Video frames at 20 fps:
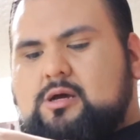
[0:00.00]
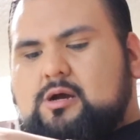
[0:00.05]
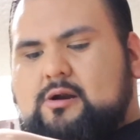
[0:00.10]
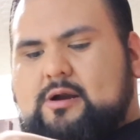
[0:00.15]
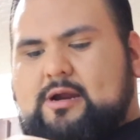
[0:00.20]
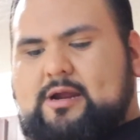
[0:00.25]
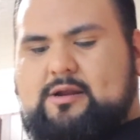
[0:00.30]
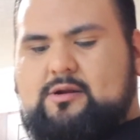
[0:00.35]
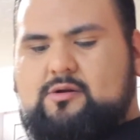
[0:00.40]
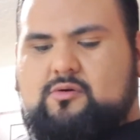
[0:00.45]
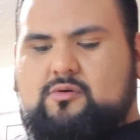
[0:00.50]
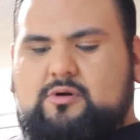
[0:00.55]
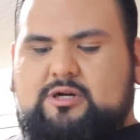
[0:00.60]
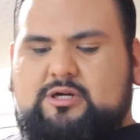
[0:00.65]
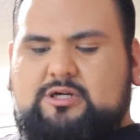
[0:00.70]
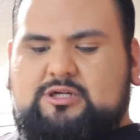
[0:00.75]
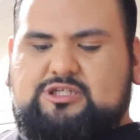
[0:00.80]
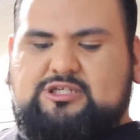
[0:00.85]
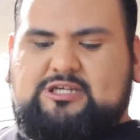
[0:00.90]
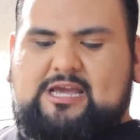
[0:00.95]
All right,
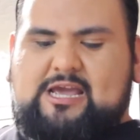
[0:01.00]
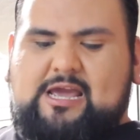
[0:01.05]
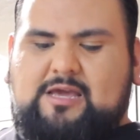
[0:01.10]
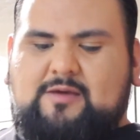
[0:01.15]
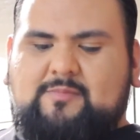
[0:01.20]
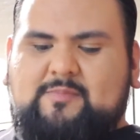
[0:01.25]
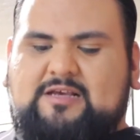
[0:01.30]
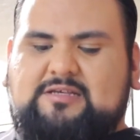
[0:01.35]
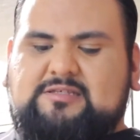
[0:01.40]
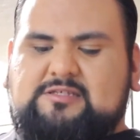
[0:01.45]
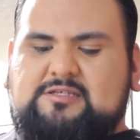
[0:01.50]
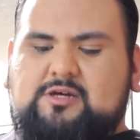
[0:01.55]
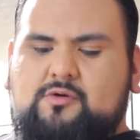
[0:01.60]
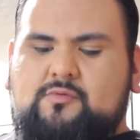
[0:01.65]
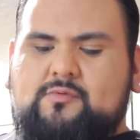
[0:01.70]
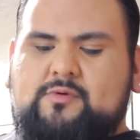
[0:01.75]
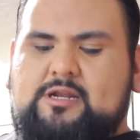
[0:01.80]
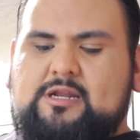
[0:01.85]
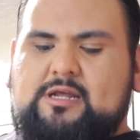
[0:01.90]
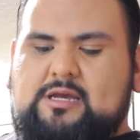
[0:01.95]
orange cake mix
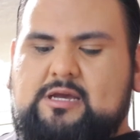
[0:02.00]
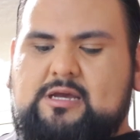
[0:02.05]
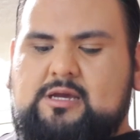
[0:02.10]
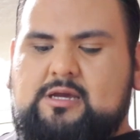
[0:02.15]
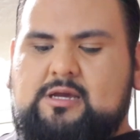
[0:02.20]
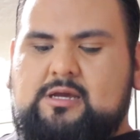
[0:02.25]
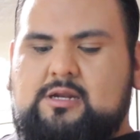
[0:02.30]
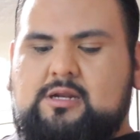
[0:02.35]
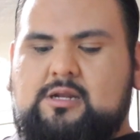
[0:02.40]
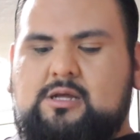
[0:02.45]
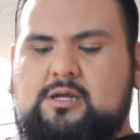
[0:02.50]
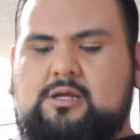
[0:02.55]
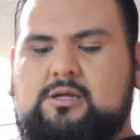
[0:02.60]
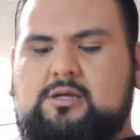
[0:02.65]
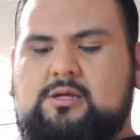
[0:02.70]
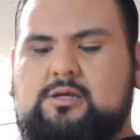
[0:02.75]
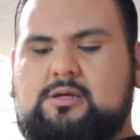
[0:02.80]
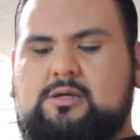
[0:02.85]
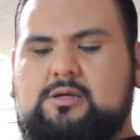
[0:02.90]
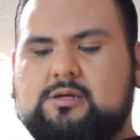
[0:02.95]
going in.
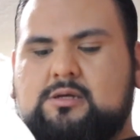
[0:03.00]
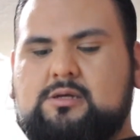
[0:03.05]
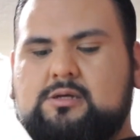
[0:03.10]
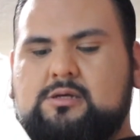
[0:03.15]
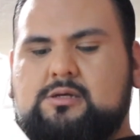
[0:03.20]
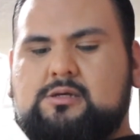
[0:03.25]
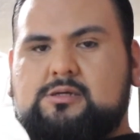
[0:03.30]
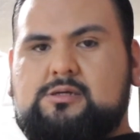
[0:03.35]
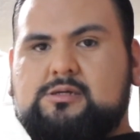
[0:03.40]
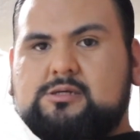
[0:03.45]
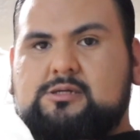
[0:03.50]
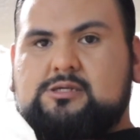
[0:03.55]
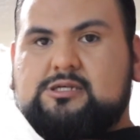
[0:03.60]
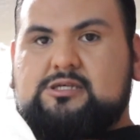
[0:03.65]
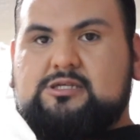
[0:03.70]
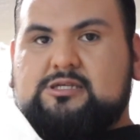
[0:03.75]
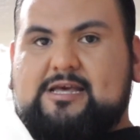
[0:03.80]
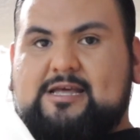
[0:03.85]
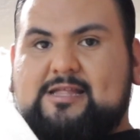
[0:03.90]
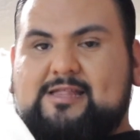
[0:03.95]

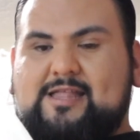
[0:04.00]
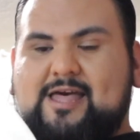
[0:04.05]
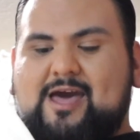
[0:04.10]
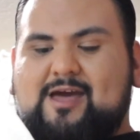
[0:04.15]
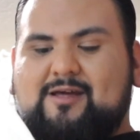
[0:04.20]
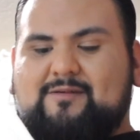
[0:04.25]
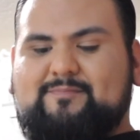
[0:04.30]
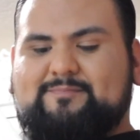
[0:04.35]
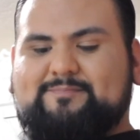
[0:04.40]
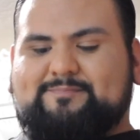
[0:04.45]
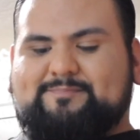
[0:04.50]
Just like that.